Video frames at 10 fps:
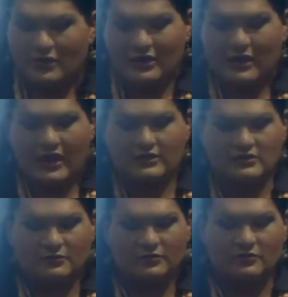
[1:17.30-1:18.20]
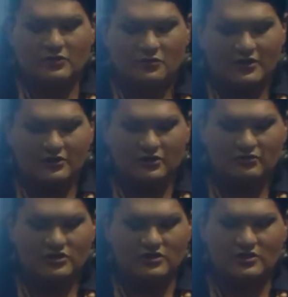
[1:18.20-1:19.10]
you want to gag someone, when you want
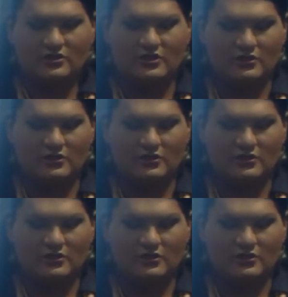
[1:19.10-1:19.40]
to, just,